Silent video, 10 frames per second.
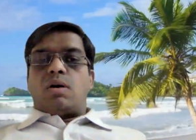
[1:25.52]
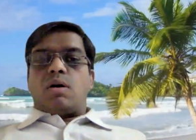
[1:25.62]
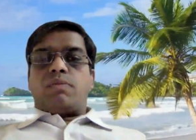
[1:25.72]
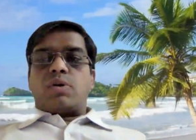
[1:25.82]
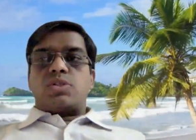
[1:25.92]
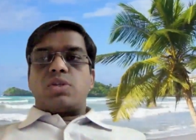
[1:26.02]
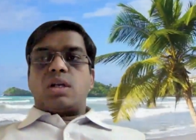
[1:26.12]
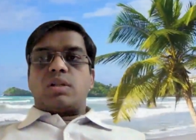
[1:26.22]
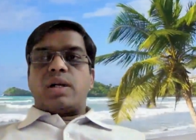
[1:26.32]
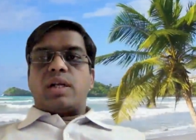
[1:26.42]
of
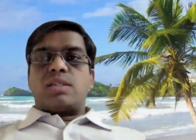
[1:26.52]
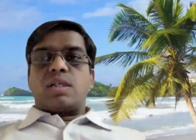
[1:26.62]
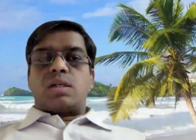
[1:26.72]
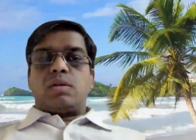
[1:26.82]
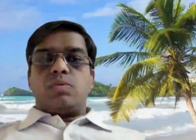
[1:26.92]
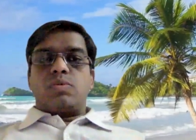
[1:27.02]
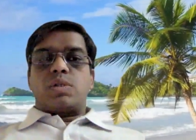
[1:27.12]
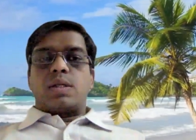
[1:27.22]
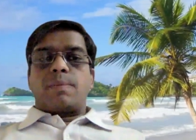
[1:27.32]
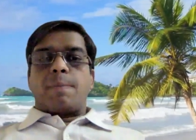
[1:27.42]
osteoarthritis
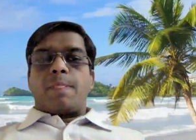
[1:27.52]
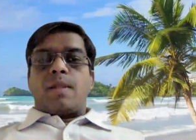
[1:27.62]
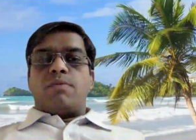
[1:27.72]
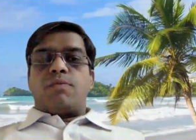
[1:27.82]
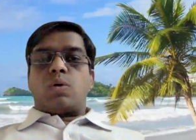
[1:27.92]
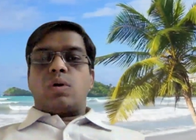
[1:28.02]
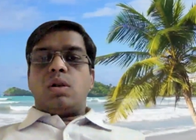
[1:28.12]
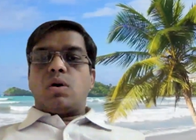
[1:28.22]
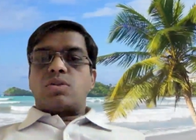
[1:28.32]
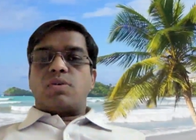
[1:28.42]
includes focal
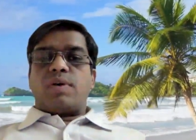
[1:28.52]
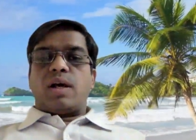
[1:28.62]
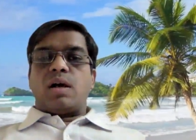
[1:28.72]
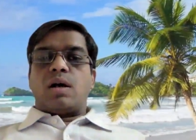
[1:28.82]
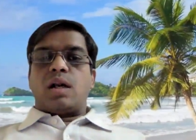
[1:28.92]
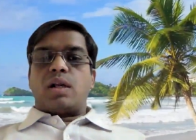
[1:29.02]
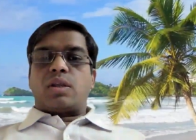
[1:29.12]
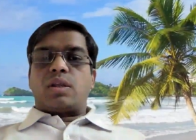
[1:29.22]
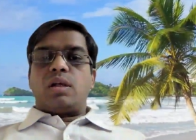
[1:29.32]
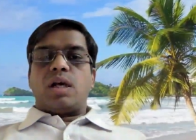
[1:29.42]
loss of
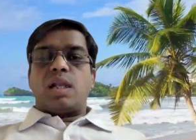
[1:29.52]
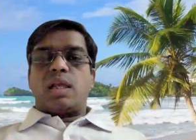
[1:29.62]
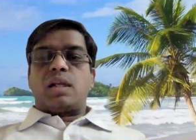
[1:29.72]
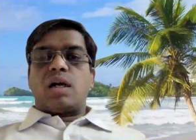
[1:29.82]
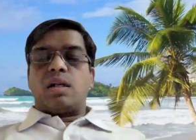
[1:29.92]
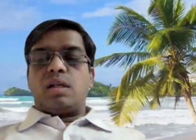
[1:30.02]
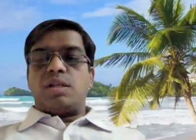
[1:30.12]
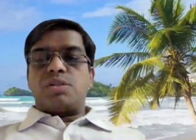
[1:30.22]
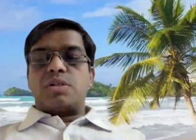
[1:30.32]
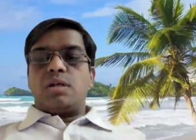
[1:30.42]
articular hyaline
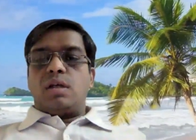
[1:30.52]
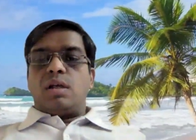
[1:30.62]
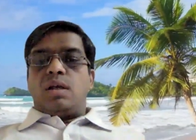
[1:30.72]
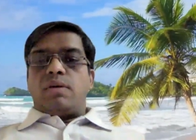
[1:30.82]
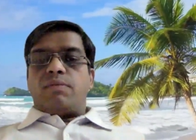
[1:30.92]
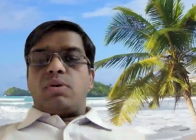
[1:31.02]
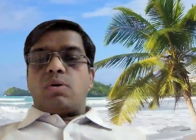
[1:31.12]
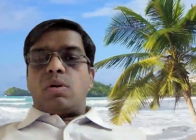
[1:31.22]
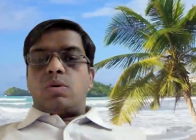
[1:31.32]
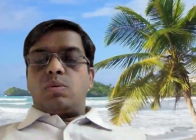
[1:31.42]
cartilage. We
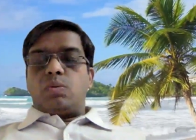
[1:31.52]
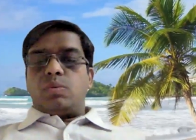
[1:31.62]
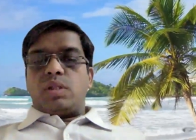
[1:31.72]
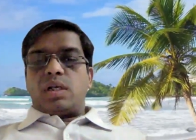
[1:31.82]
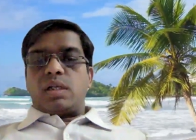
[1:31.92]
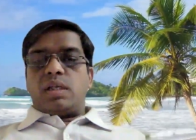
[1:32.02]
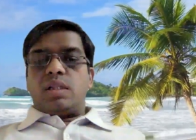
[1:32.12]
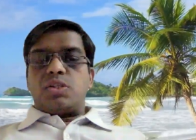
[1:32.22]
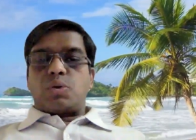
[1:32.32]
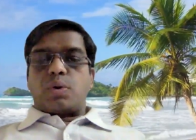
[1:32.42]
all know that in
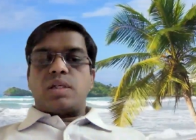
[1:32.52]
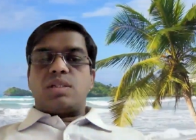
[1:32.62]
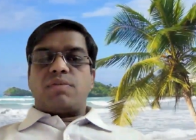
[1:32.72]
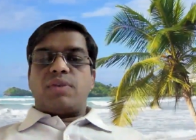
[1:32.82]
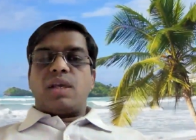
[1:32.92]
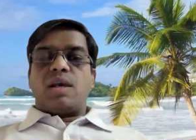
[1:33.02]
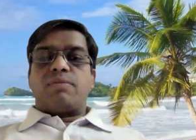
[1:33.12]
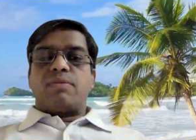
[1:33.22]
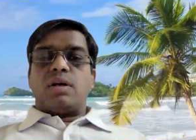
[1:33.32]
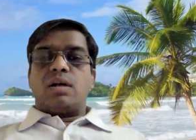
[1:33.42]
the joints, we have
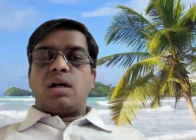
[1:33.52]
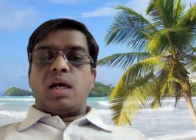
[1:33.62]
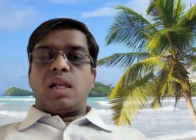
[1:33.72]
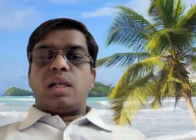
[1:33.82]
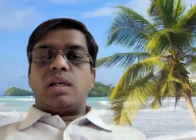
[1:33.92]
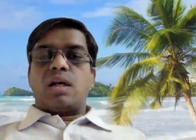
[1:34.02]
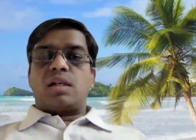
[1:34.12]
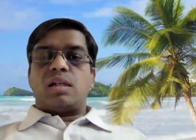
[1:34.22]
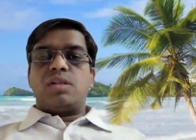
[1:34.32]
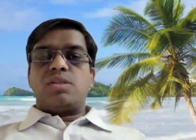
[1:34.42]
hyaline
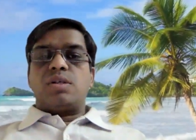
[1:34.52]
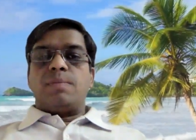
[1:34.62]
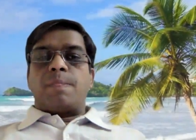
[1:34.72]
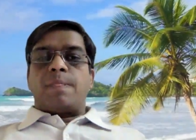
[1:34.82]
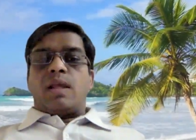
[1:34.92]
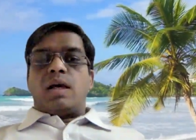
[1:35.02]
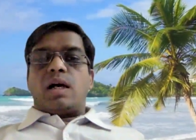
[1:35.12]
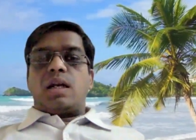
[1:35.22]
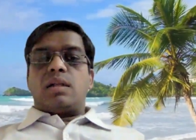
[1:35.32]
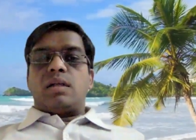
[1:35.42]
cartilage,
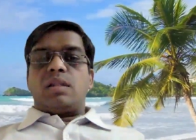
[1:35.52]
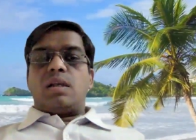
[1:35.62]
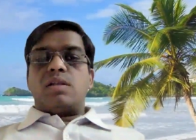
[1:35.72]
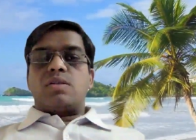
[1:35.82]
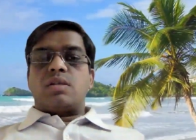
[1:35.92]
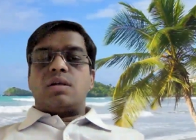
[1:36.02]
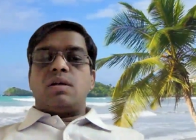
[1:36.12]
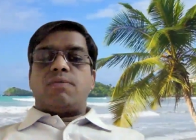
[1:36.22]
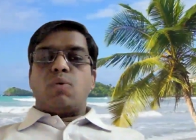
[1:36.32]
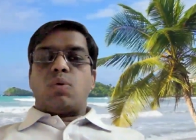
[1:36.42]
and there is
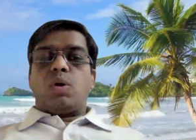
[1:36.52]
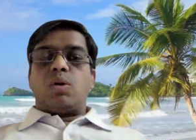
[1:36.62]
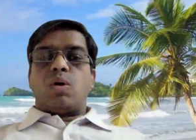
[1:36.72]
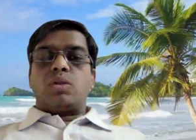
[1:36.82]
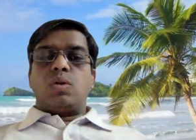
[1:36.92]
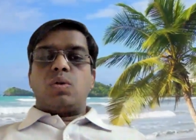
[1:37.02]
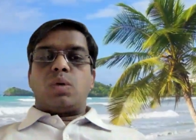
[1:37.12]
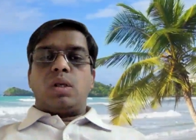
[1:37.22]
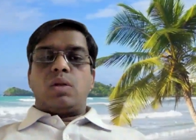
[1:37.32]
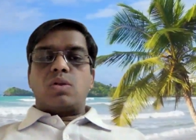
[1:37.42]
a focal or the
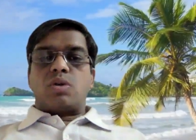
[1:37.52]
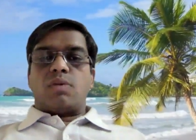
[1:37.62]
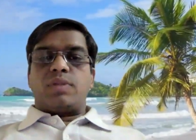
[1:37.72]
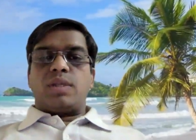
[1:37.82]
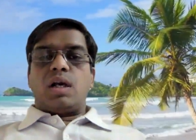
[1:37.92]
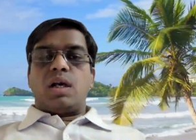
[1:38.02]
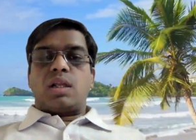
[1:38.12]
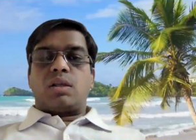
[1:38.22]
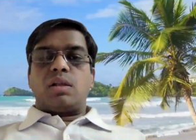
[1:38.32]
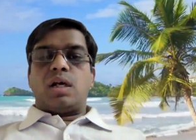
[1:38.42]
local loss of the
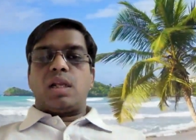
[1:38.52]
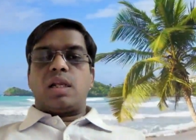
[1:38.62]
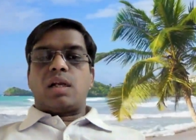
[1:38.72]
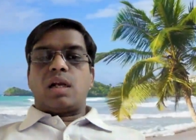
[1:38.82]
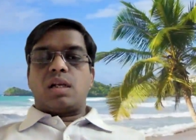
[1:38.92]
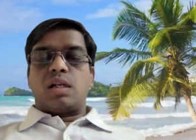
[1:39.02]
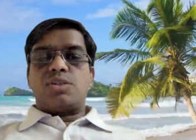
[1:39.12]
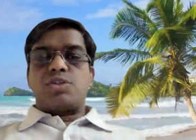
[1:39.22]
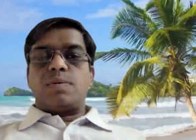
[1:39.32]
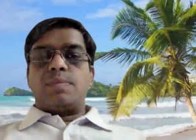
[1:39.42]
articular hyaline
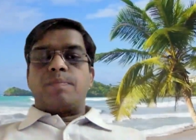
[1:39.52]
cartilage.